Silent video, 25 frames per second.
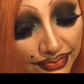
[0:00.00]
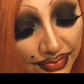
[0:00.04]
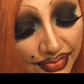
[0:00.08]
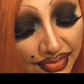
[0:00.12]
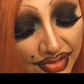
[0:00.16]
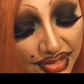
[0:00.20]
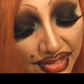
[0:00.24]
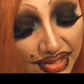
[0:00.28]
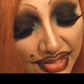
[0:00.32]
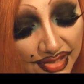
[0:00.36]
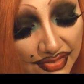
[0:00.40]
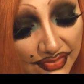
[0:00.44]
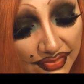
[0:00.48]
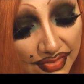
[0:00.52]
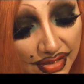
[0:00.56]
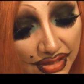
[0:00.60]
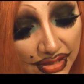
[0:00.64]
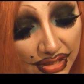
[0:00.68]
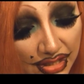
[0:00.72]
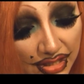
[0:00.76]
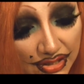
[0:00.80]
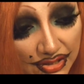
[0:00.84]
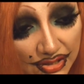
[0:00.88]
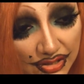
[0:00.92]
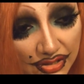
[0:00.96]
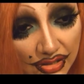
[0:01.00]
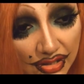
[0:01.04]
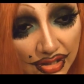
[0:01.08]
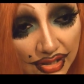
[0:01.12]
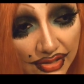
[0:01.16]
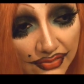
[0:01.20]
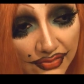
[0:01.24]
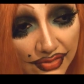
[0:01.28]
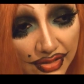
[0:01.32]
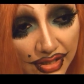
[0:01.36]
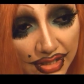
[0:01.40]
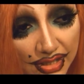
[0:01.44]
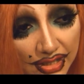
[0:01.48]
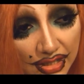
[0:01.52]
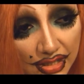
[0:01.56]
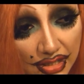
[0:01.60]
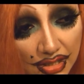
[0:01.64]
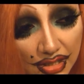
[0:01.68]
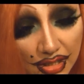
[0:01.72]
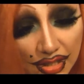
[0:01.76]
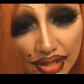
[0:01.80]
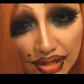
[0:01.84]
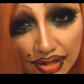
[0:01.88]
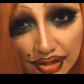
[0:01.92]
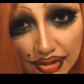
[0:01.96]
things of that nature. A lot of like
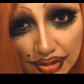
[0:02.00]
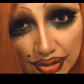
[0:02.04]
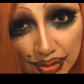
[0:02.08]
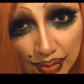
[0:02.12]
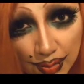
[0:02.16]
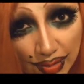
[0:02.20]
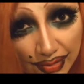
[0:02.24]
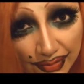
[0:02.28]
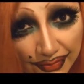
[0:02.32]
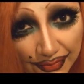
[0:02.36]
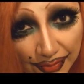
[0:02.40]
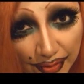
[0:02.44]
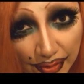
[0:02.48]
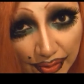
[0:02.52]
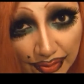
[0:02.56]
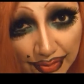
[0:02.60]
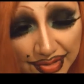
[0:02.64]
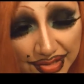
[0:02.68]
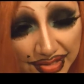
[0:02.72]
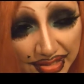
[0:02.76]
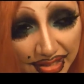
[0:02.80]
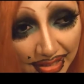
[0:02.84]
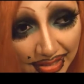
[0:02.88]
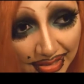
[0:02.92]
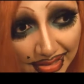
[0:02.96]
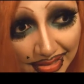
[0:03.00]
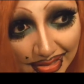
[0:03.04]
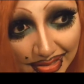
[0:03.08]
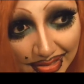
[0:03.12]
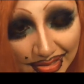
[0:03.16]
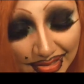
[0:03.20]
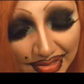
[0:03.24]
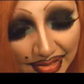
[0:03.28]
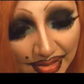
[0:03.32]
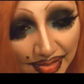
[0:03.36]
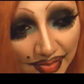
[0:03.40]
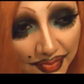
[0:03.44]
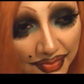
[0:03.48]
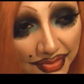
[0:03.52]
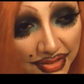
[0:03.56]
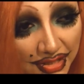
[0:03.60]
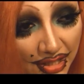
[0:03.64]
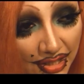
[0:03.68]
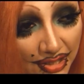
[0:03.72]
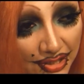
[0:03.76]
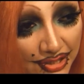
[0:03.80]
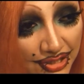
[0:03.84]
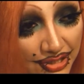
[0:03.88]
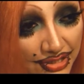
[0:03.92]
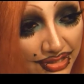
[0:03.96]
UFO sightings and
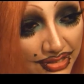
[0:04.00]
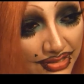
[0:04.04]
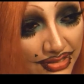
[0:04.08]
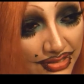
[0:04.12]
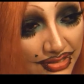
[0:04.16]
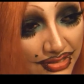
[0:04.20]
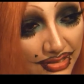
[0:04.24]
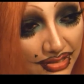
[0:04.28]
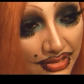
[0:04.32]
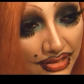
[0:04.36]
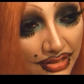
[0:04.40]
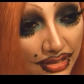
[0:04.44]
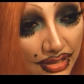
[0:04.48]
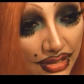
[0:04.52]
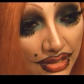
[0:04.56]
abductions and